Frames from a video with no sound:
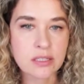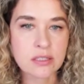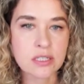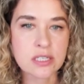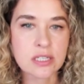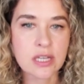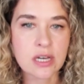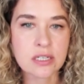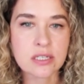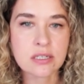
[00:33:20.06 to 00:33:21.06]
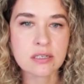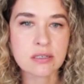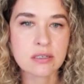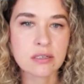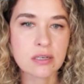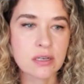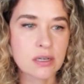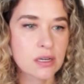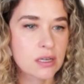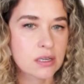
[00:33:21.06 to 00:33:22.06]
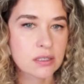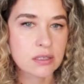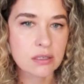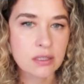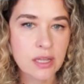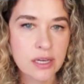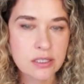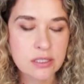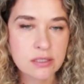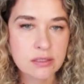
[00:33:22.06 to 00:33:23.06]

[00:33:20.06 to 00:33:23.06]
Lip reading: this nice light,